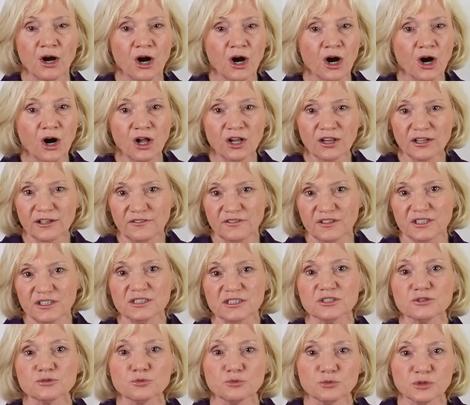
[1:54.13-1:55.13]
All of this
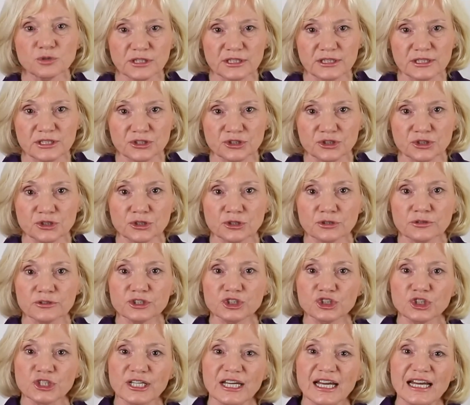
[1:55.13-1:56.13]
is really
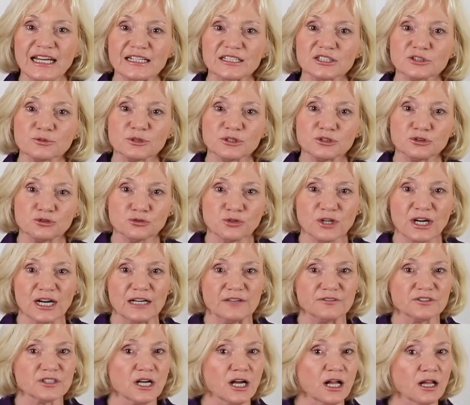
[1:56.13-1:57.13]
discouraging and it's what
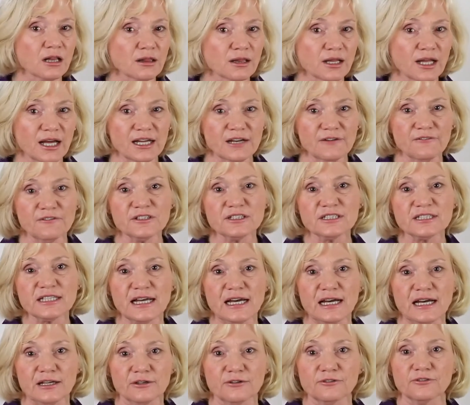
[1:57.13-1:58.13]
drives a lot of us
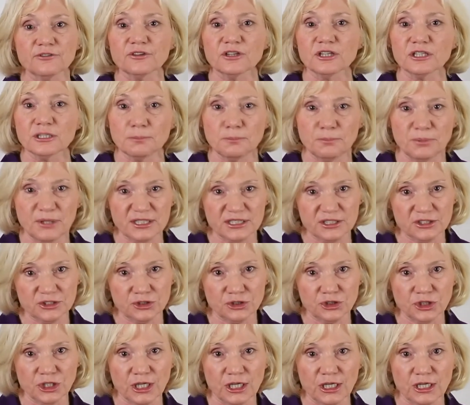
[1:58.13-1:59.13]
out of the best
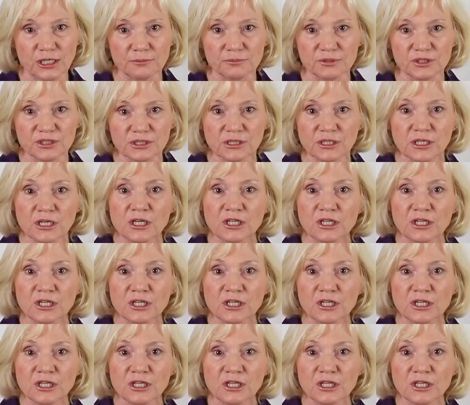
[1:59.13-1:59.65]
jobs.